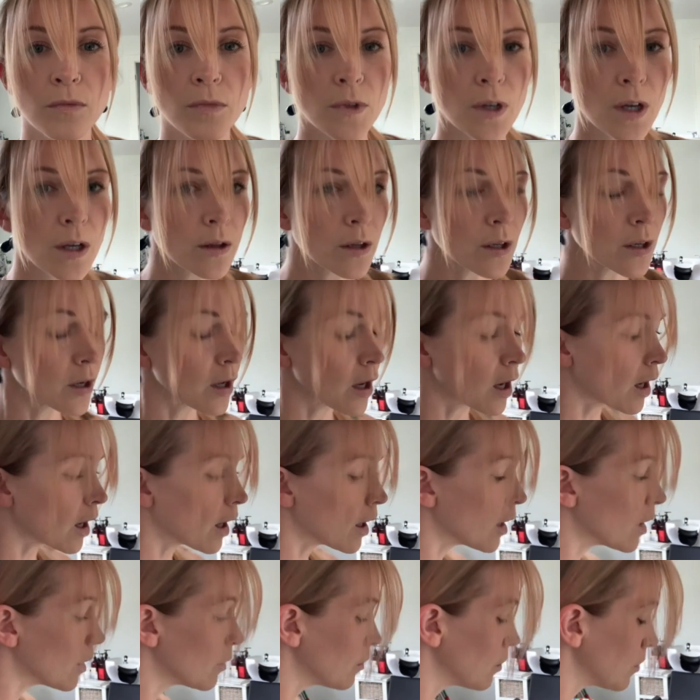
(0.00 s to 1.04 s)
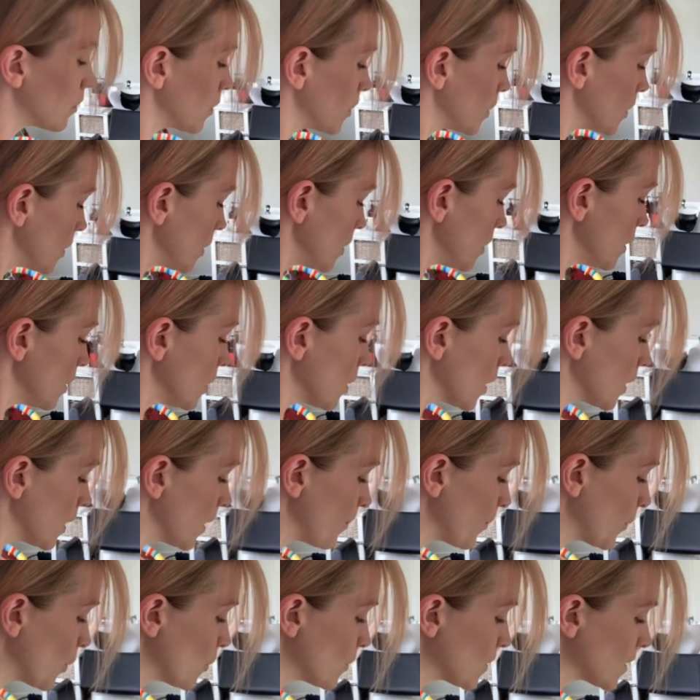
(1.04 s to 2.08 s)
And then I would
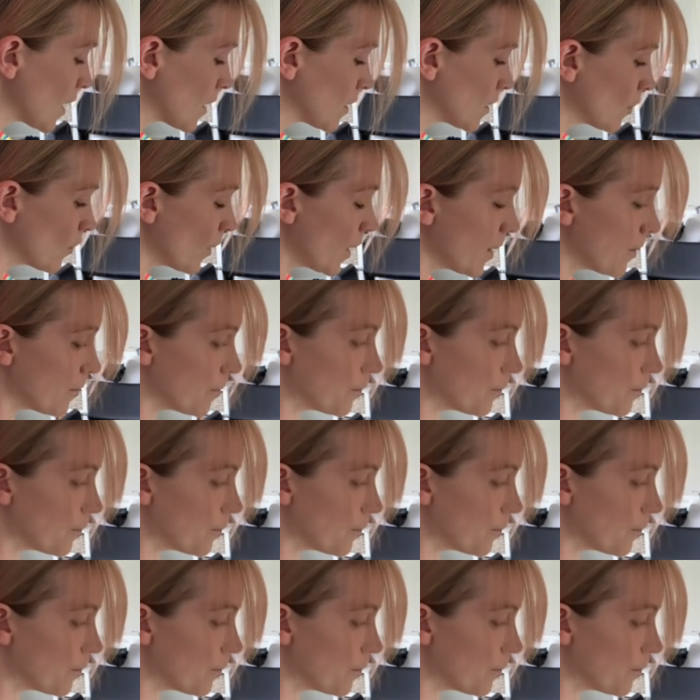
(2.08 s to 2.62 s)
clip those out the way.